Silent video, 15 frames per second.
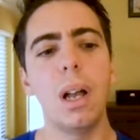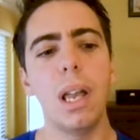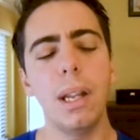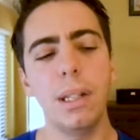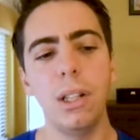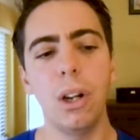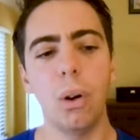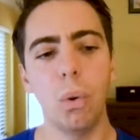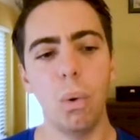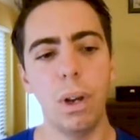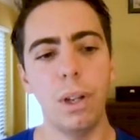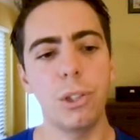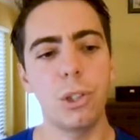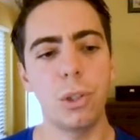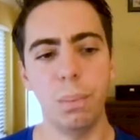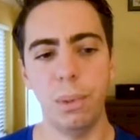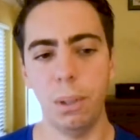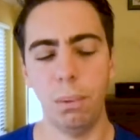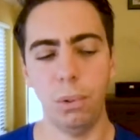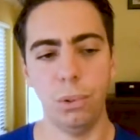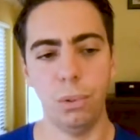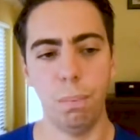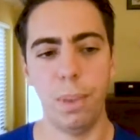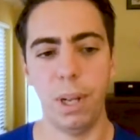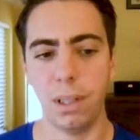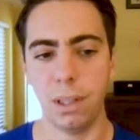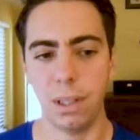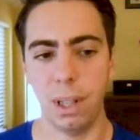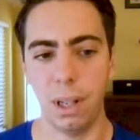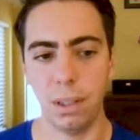any language to be able to parse
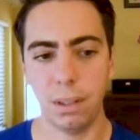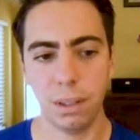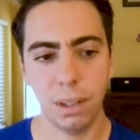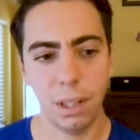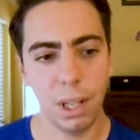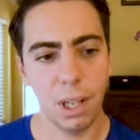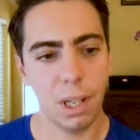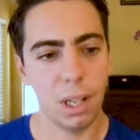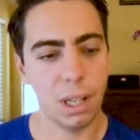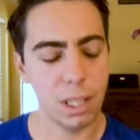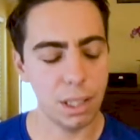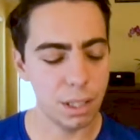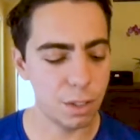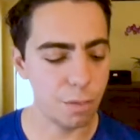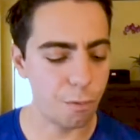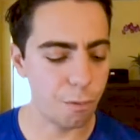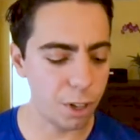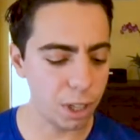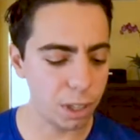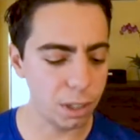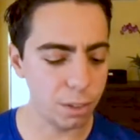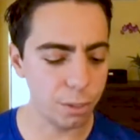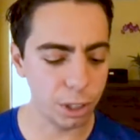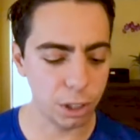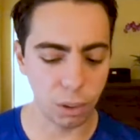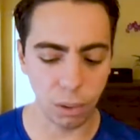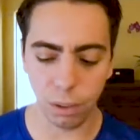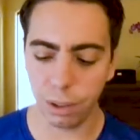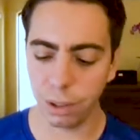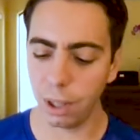that. It's very
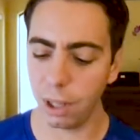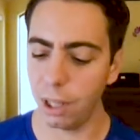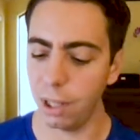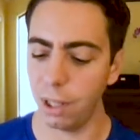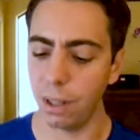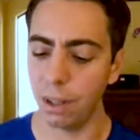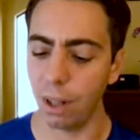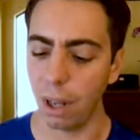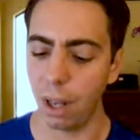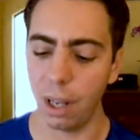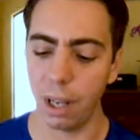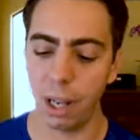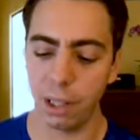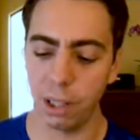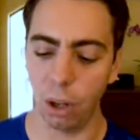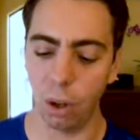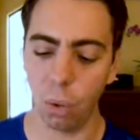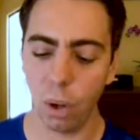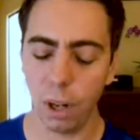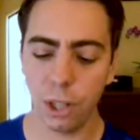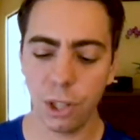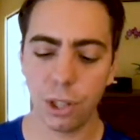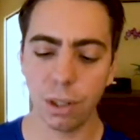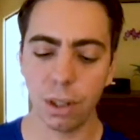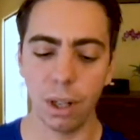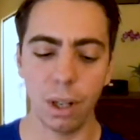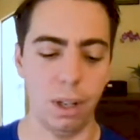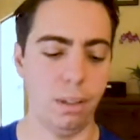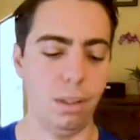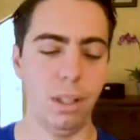difficult in any language,
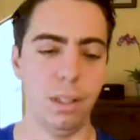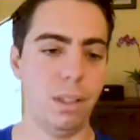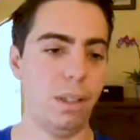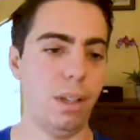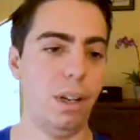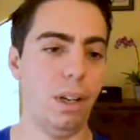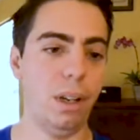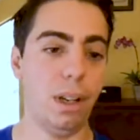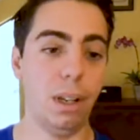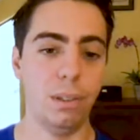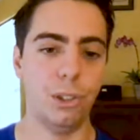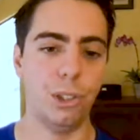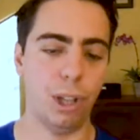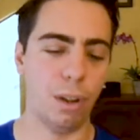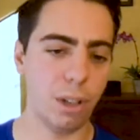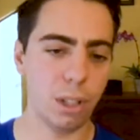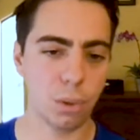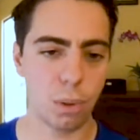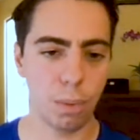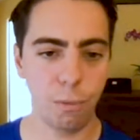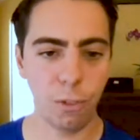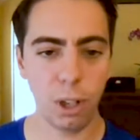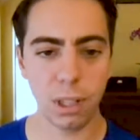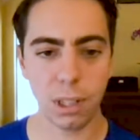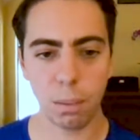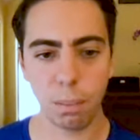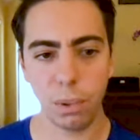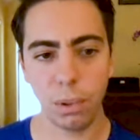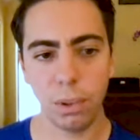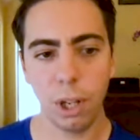and let's say JavaScript, for
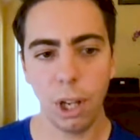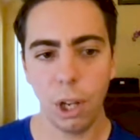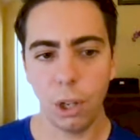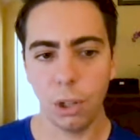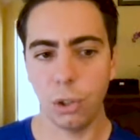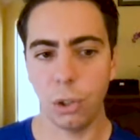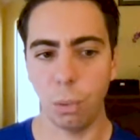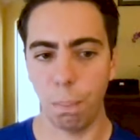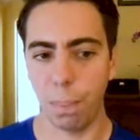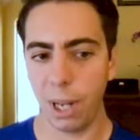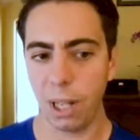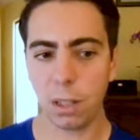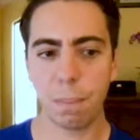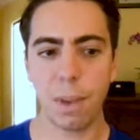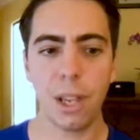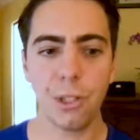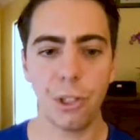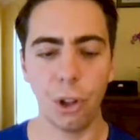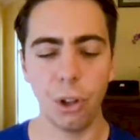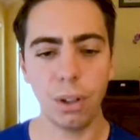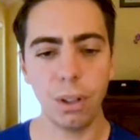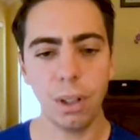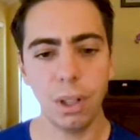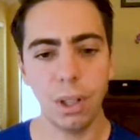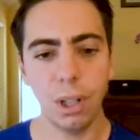example, to parse Python,